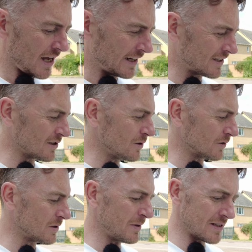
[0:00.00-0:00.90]
It does look
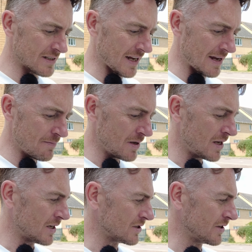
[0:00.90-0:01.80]
to be the same,
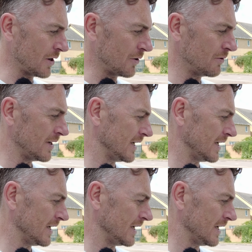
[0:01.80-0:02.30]
so